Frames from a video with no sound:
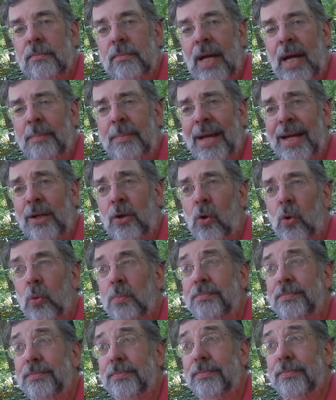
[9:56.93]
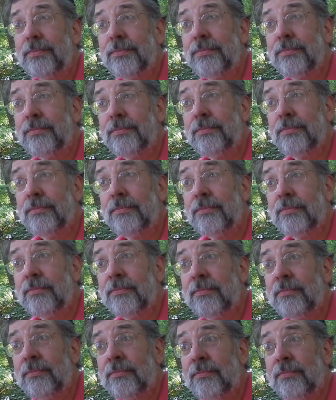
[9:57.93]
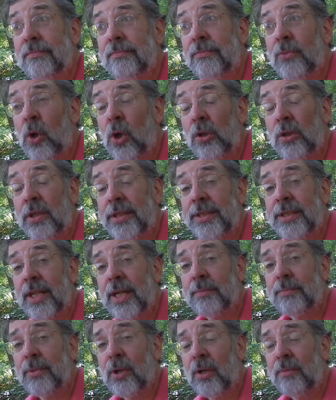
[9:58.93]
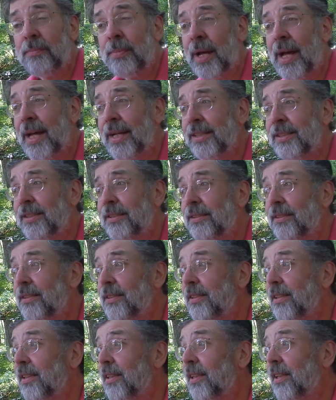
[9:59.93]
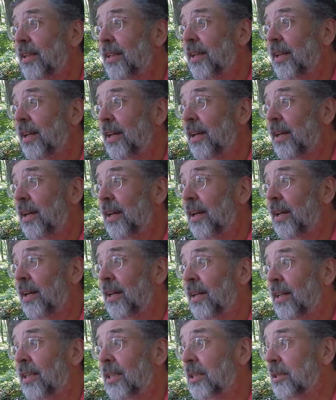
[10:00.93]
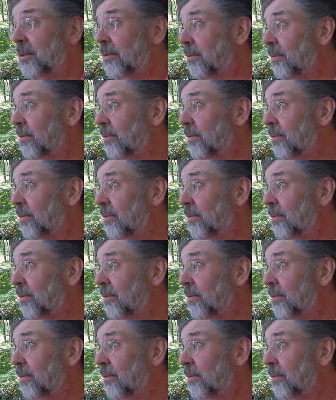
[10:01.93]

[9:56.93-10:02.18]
I'm back home, all cleaned up, unpacked, and